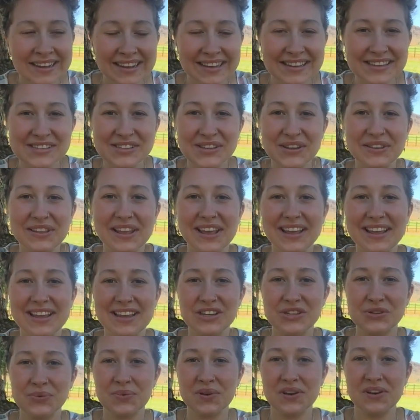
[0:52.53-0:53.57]
so that
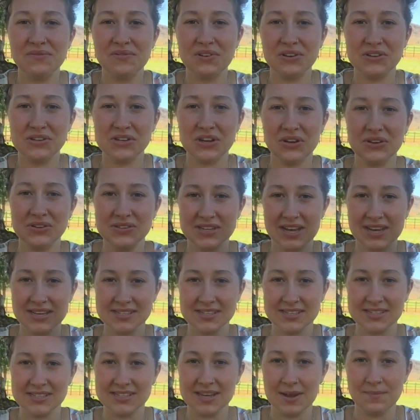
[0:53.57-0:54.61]
each one of your toes has
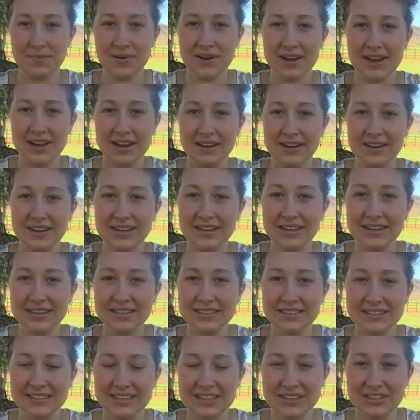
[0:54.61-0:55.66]
a separate area
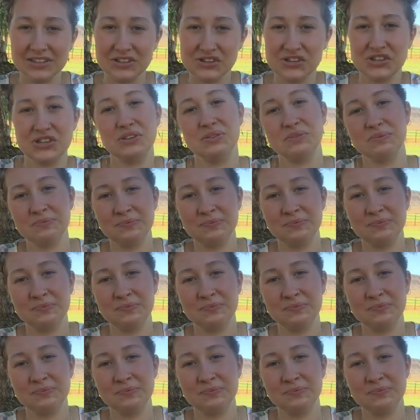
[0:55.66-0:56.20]
in the shoe.